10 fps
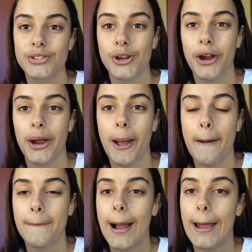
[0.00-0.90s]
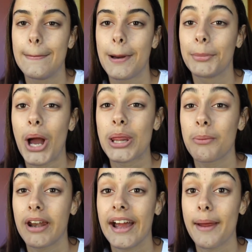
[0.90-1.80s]
So my mum kindly
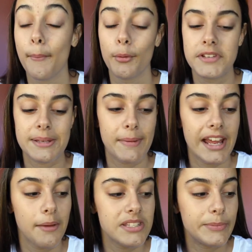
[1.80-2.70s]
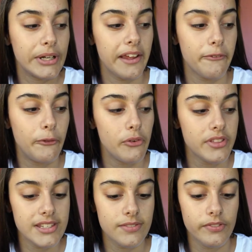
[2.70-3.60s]
went out and bought me some makeup this morning for
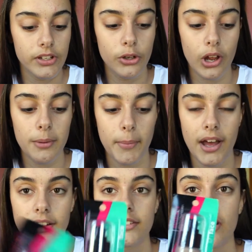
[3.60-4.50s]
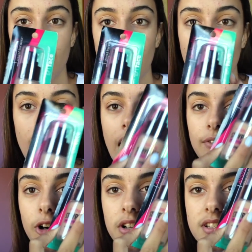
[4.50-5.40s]
this video, but I've
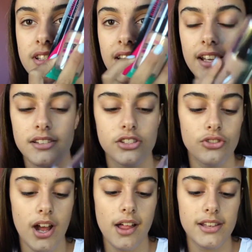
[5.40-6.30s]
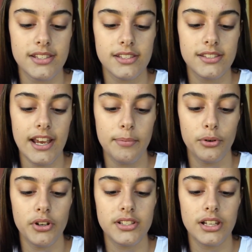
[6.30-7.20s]
got the Australis Stay
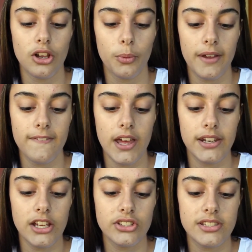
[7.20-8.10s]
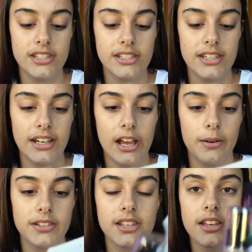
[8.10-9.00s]
Put Long Wear Foundation 16
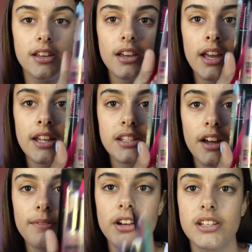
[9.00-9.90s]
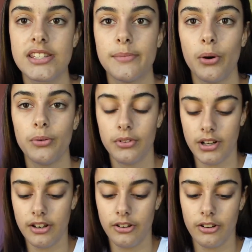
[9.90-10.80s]
hours. It's kind of very small, I
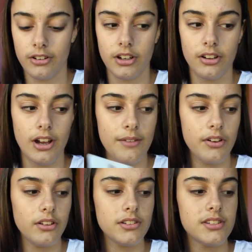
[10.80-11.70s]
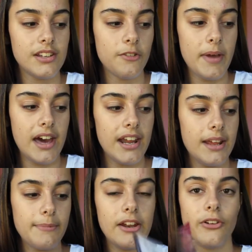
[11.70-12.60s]
don't know, I've heard lots of stuff about it, but